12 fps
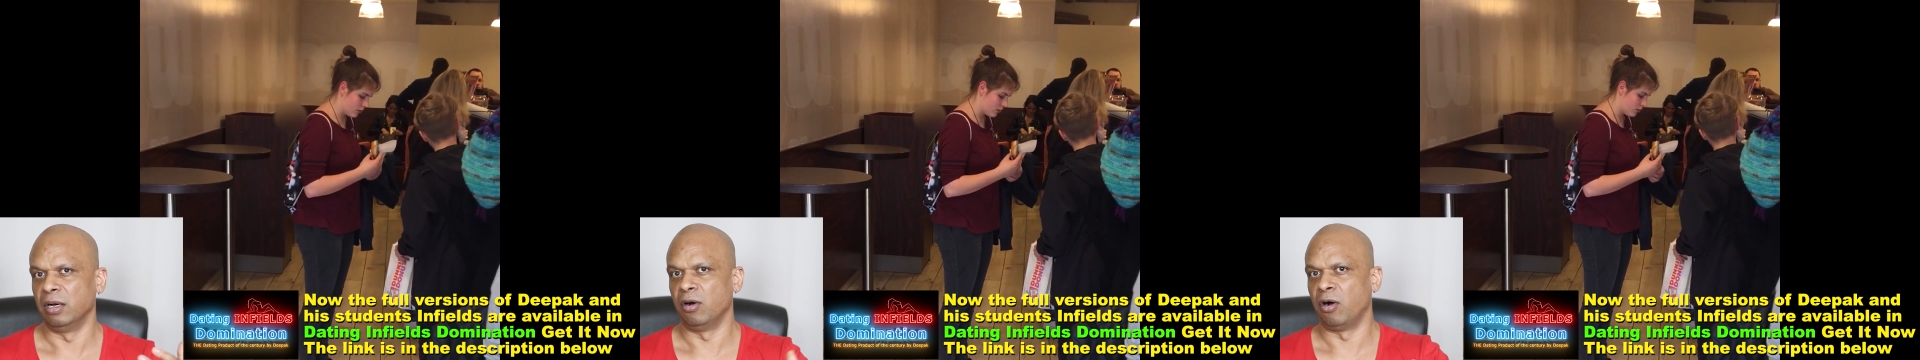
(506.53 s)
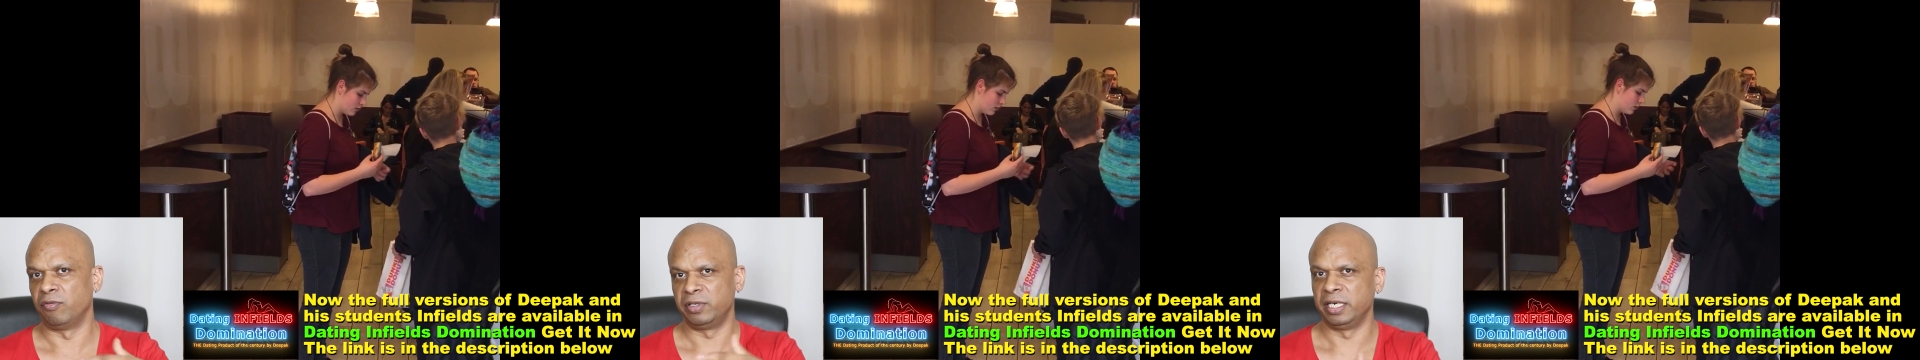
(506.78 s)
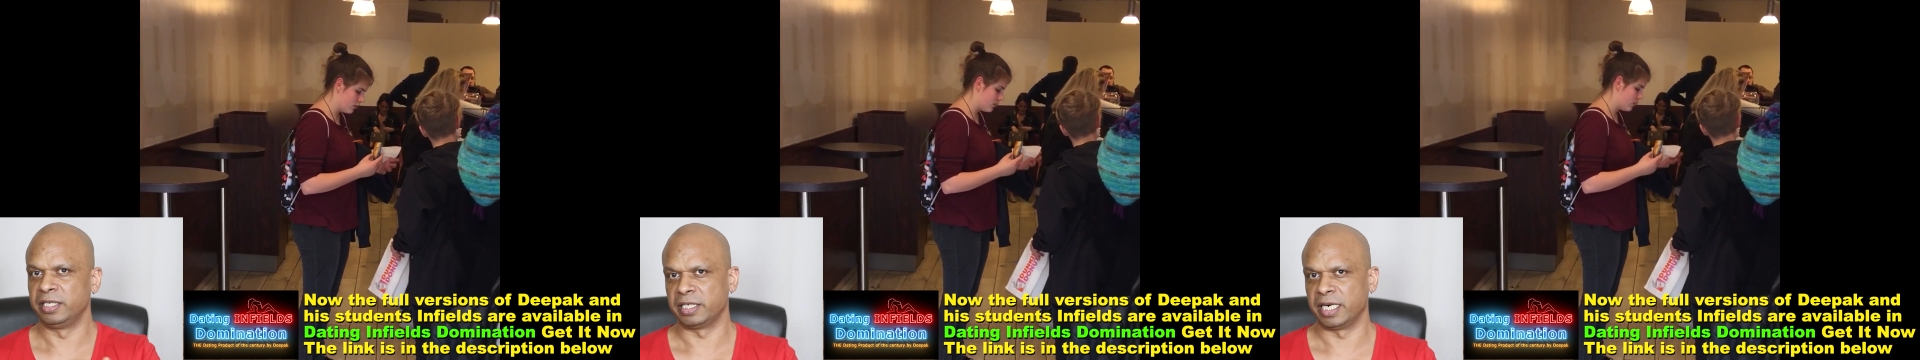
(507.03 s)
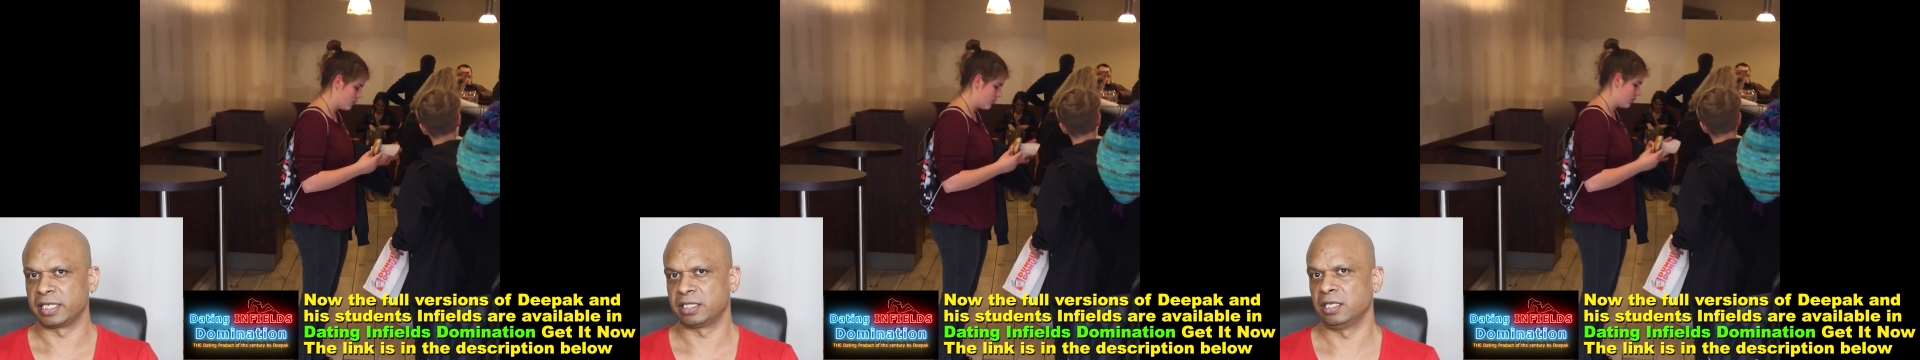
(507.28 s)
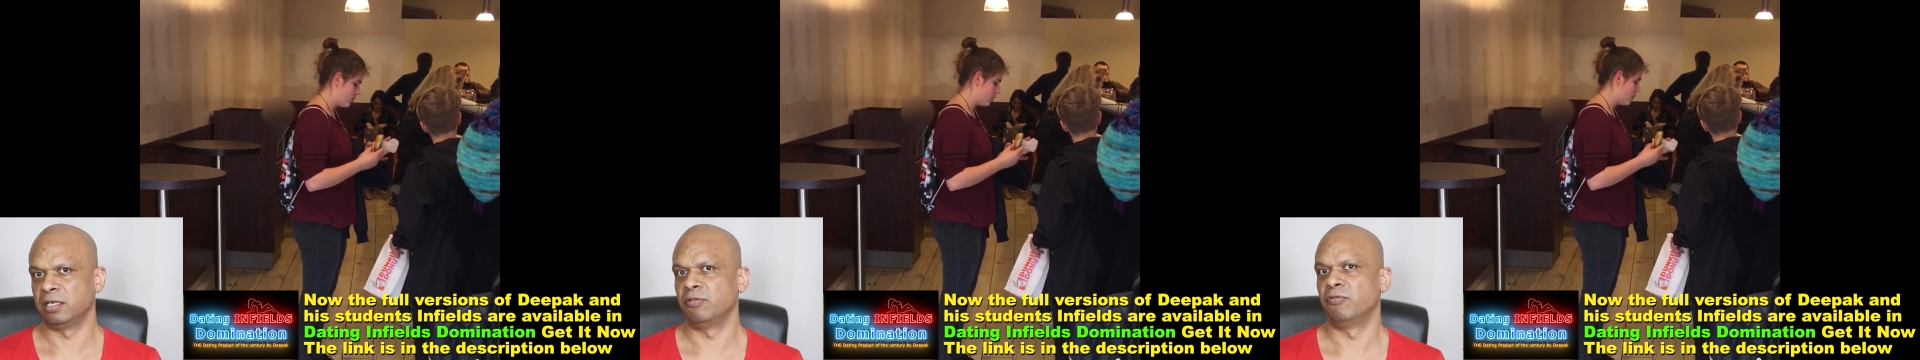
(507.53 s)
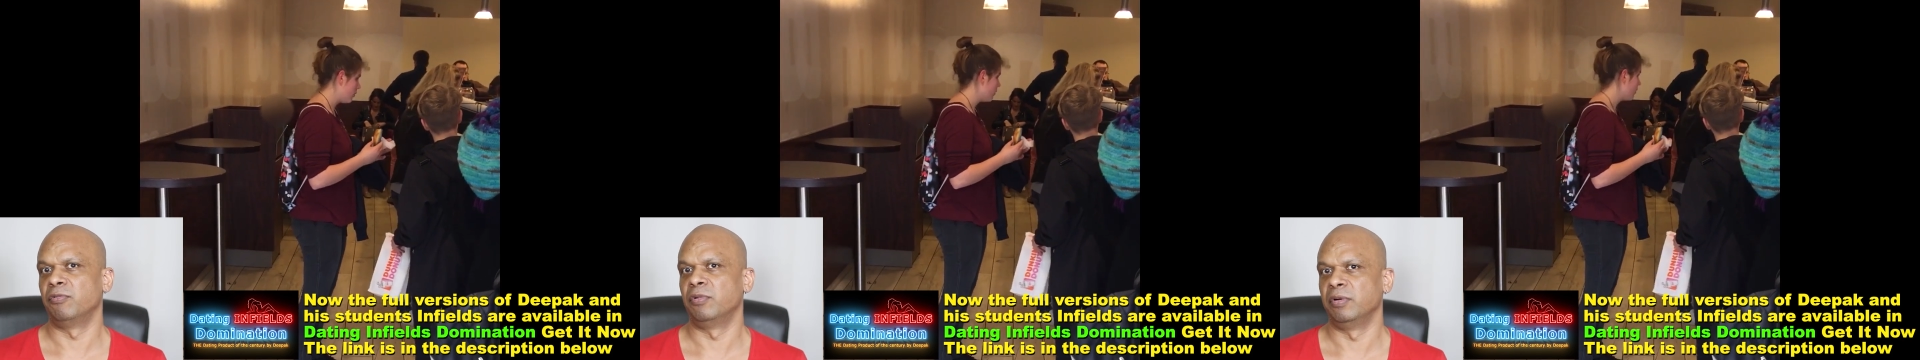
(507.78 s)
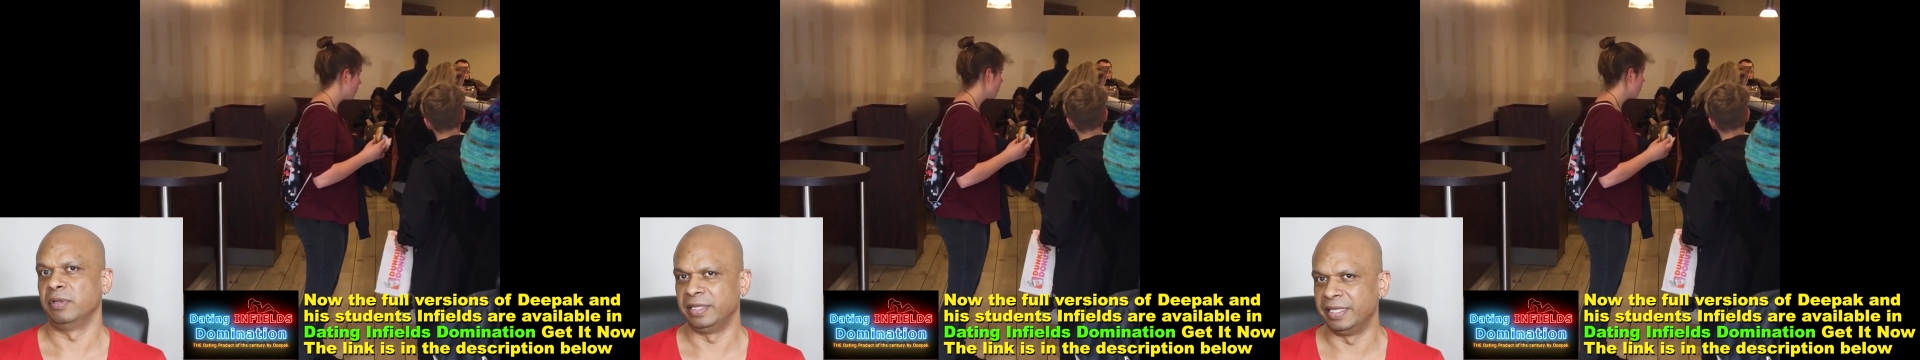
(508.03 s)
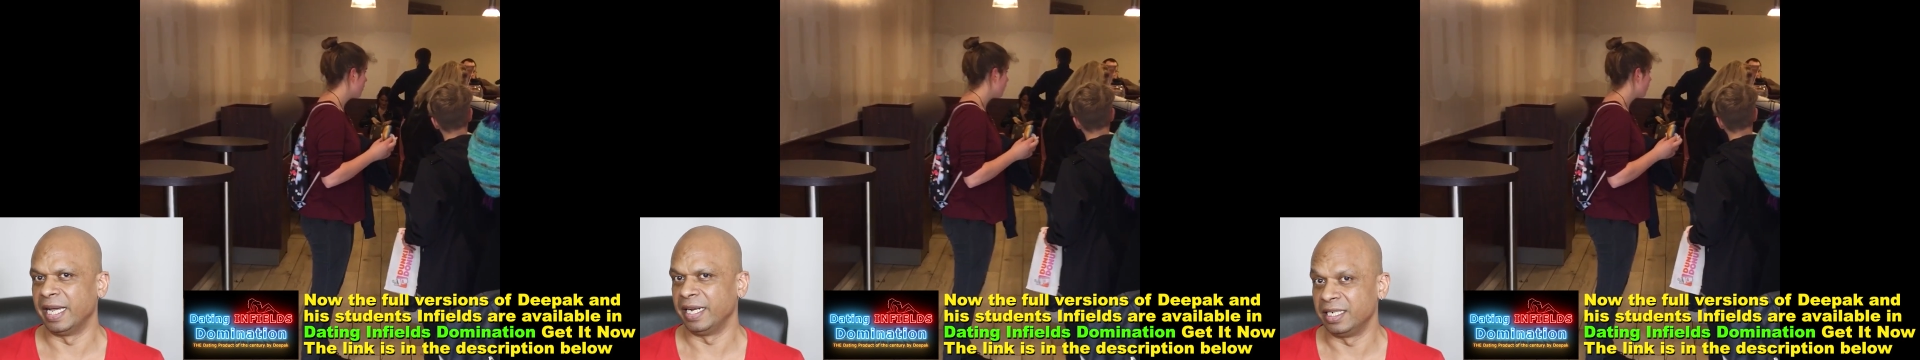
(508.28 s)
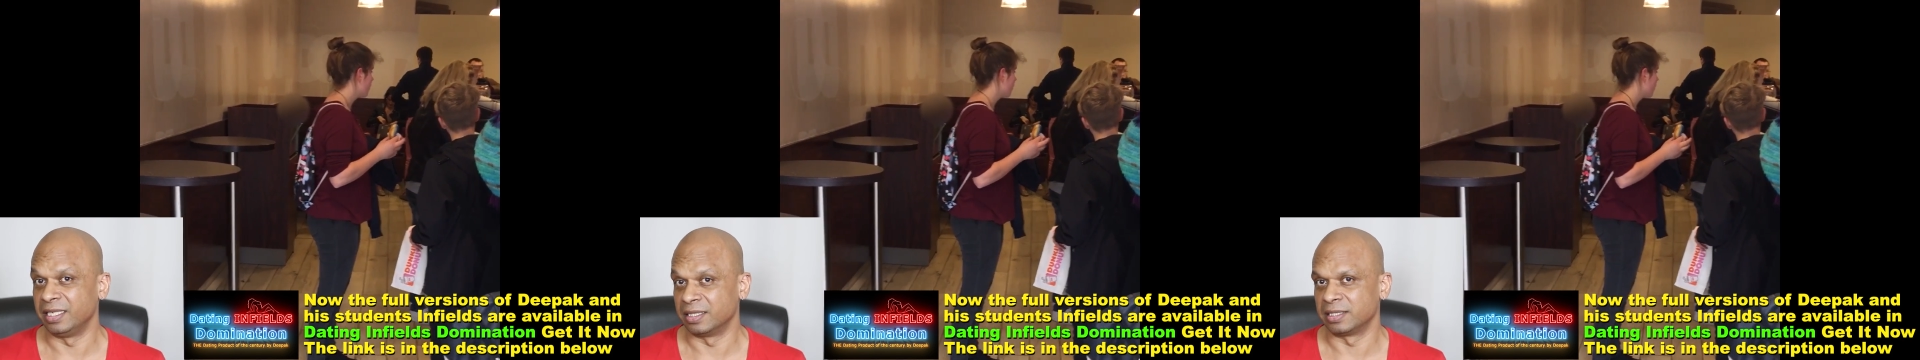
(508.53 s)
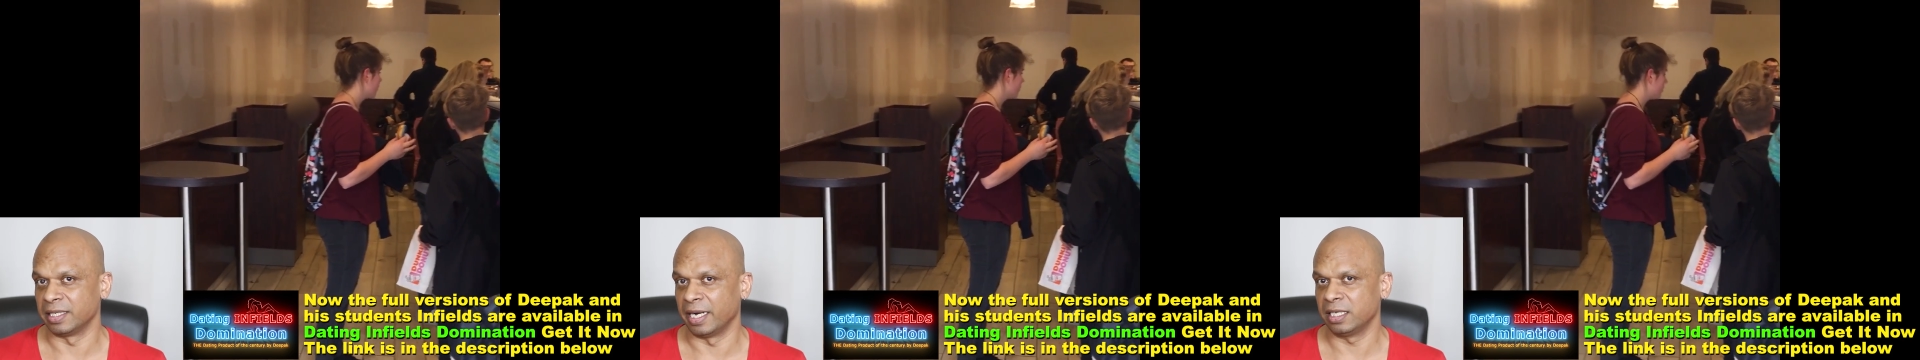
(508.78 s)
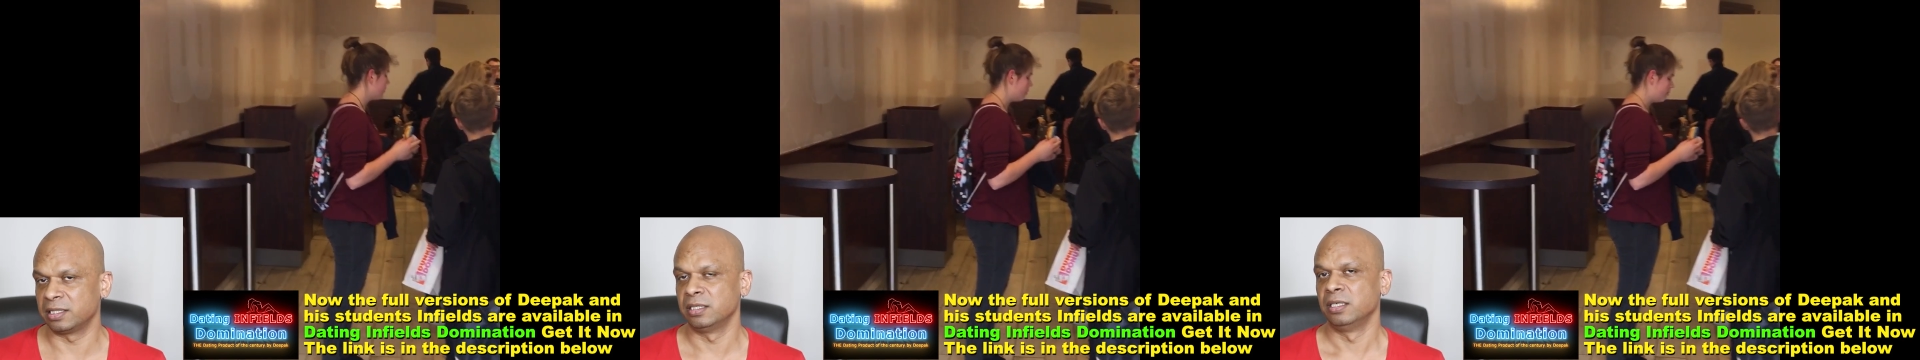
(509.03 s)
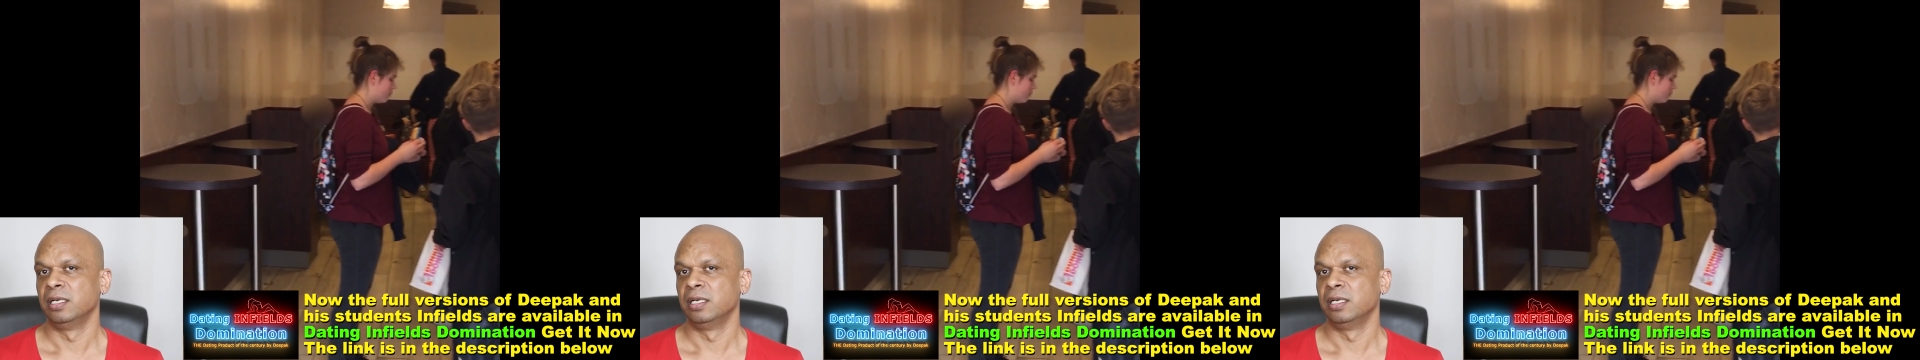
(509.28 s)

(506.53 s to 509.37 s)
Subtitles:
of the interaction. Then it is said.